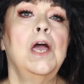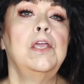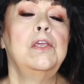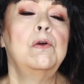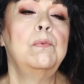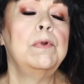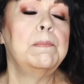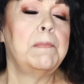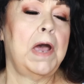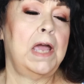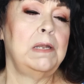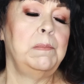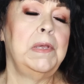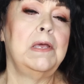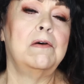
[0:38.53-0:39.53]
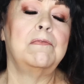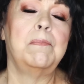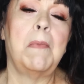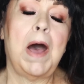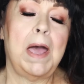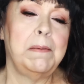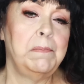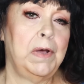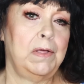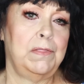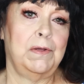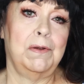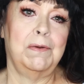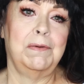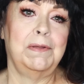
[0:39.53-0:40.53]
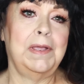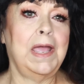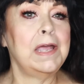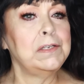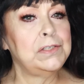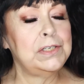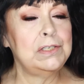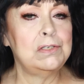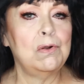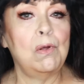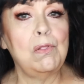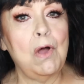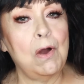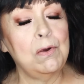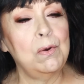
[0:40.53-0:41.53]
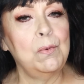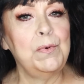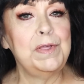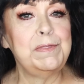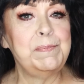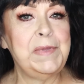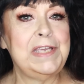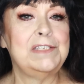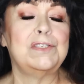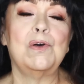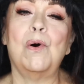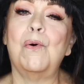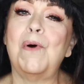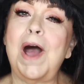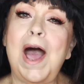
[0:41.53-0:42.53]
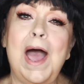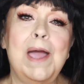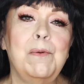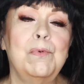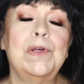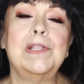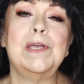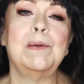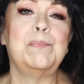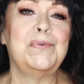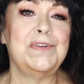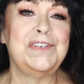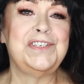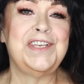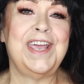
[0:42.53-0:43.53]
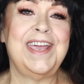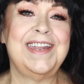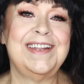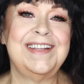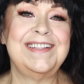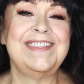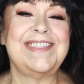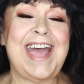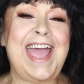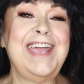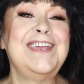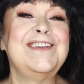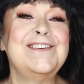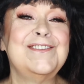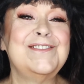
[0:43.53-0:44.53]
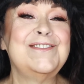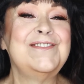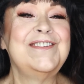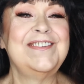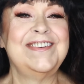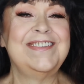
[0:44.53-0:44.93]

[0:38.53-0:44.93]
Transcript: you remind me of my mother, and she's no longer with me, so I really appreciate it. Thank you.